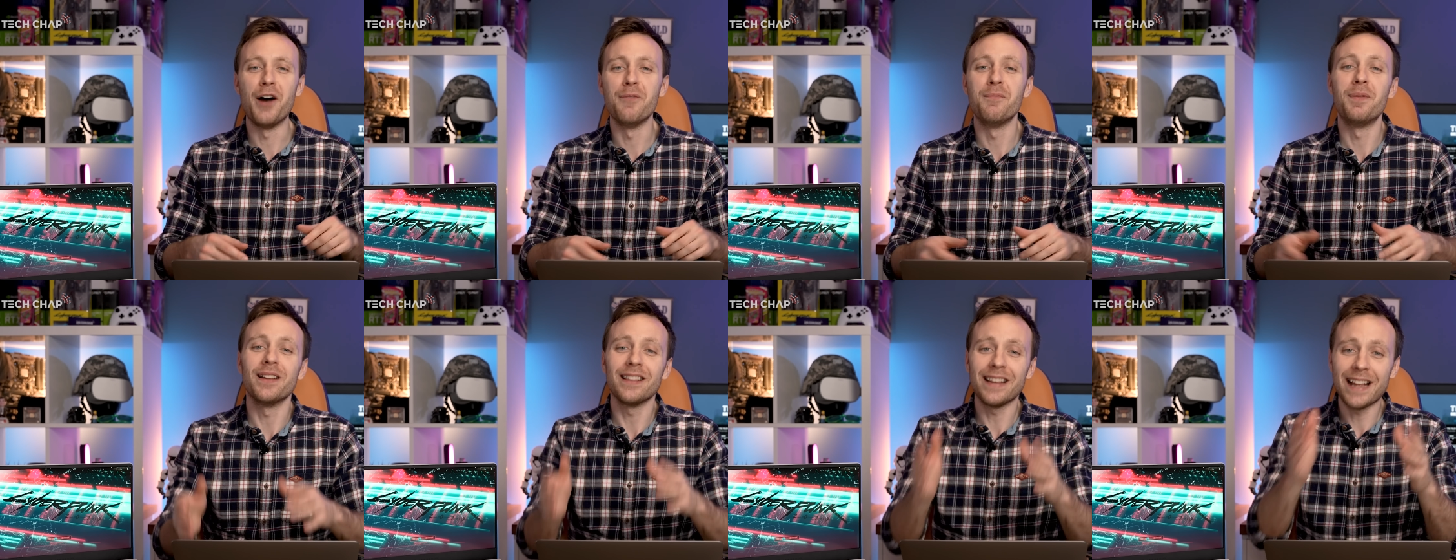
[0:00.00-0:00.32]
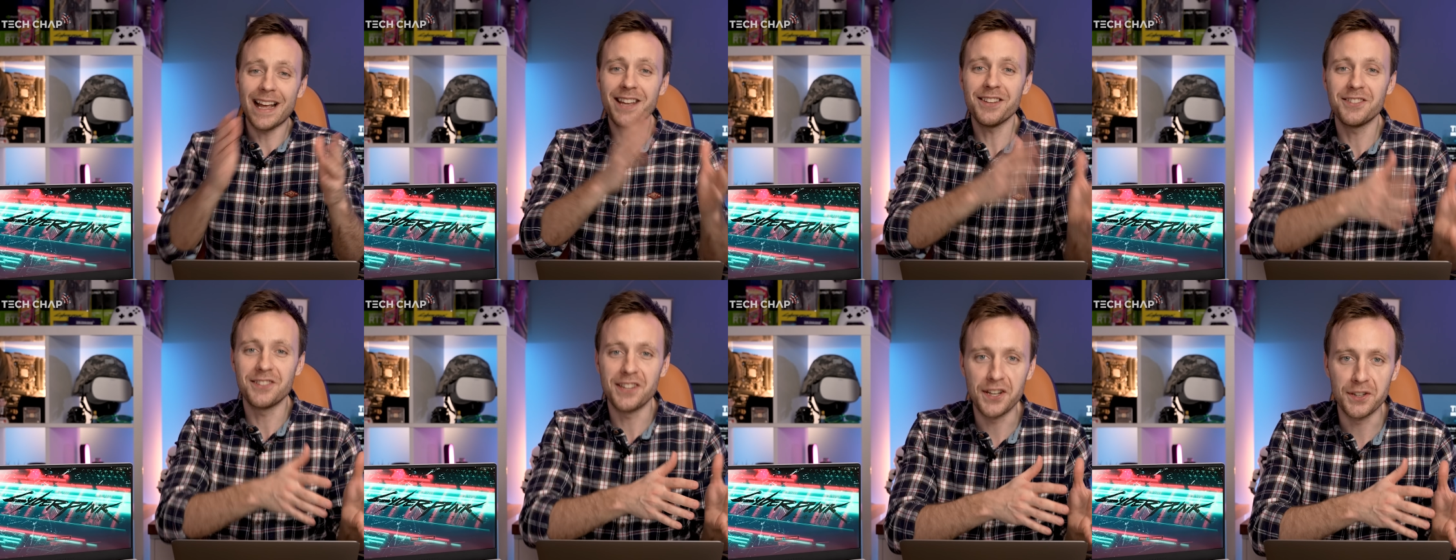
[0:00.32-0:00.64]
Uh, but
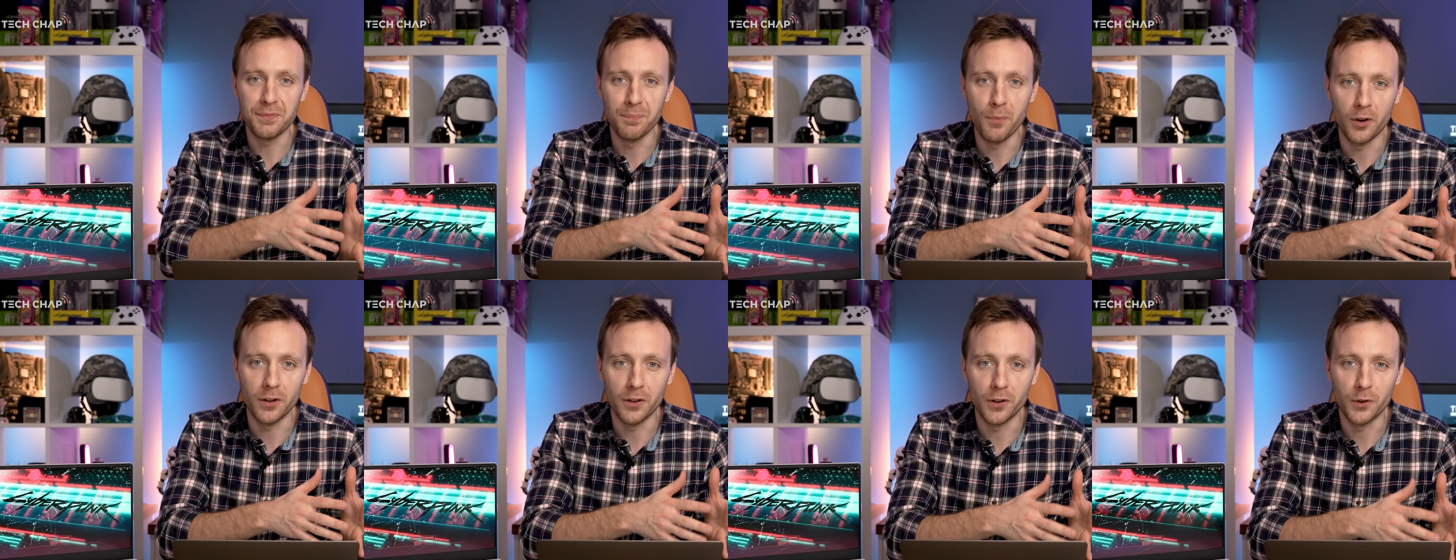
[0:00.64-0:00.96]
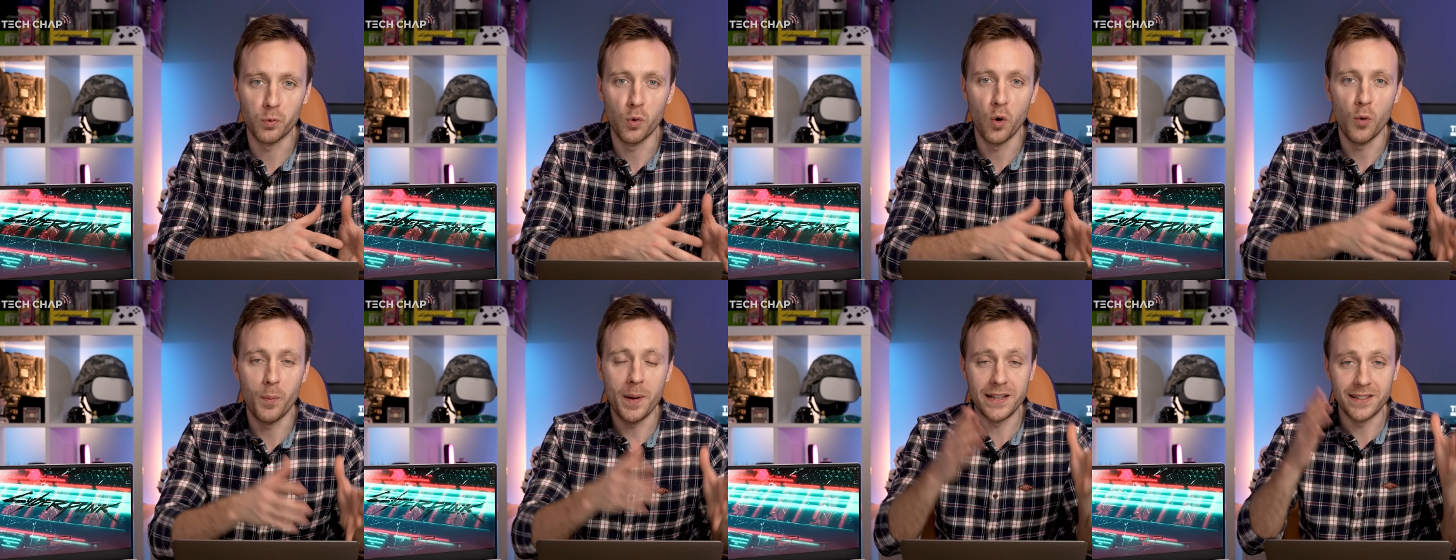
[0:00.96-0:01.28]
last year's
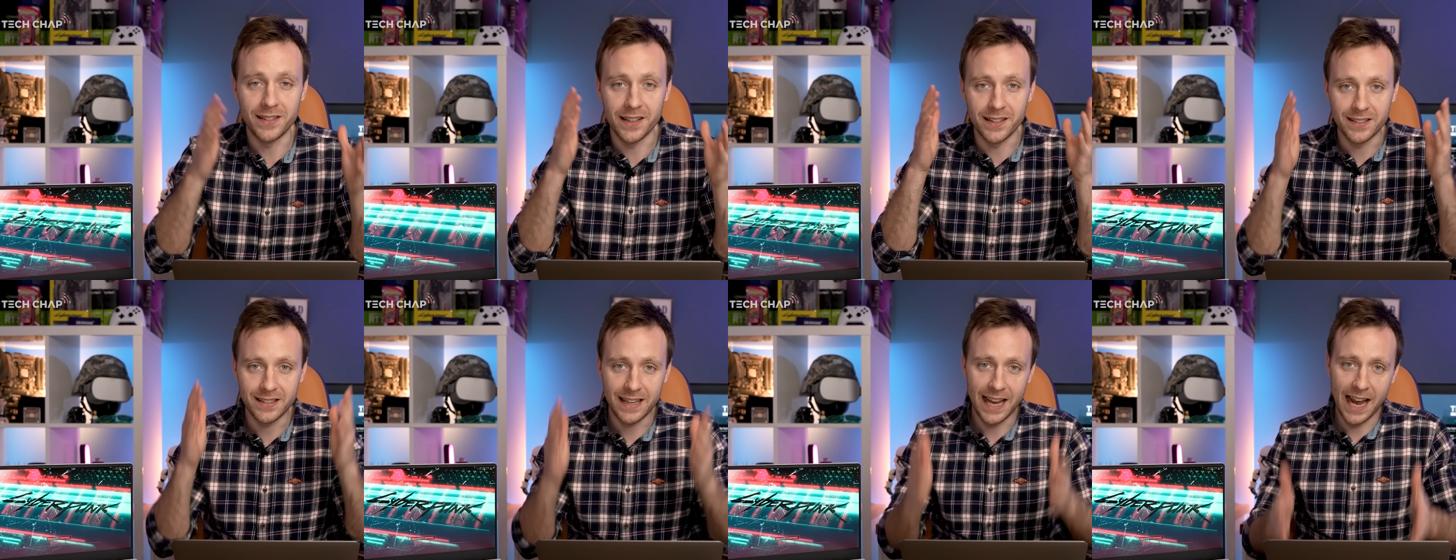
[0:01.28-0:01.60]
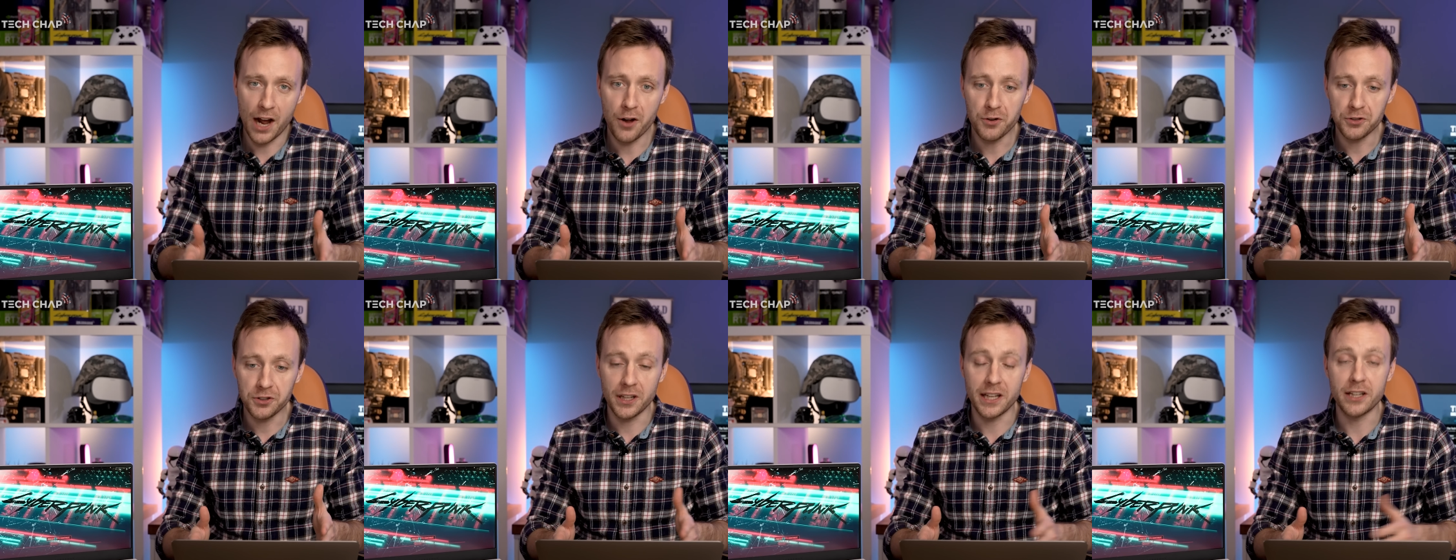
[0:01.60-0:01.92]
models will be
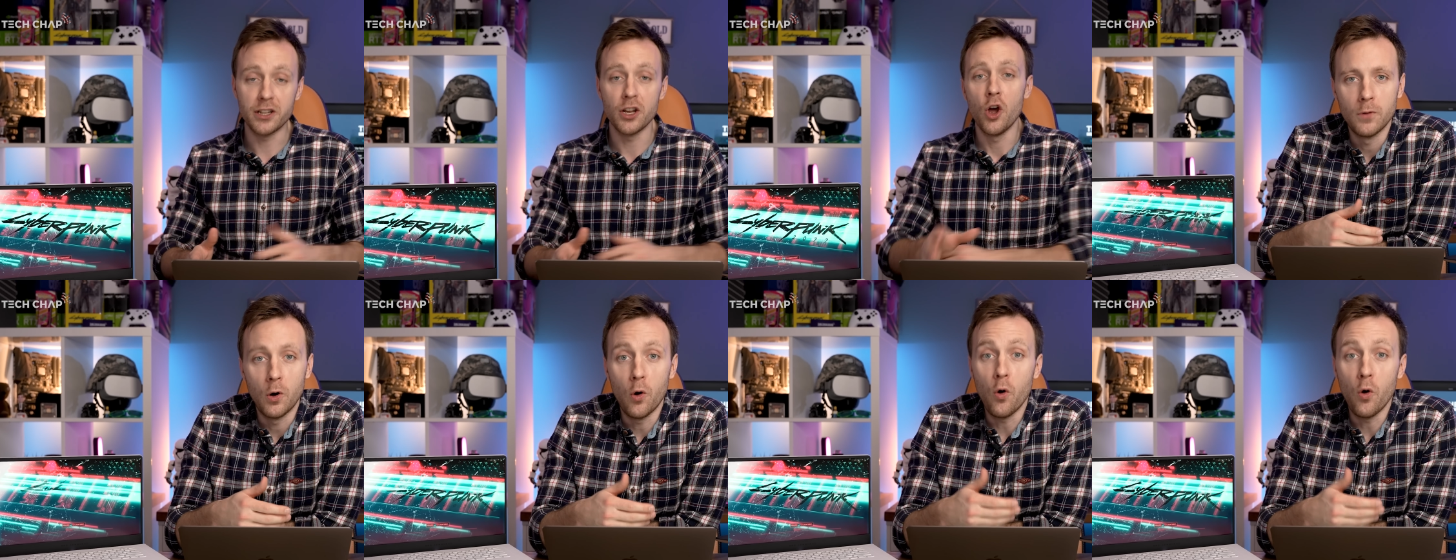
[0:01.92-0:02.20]
discounted,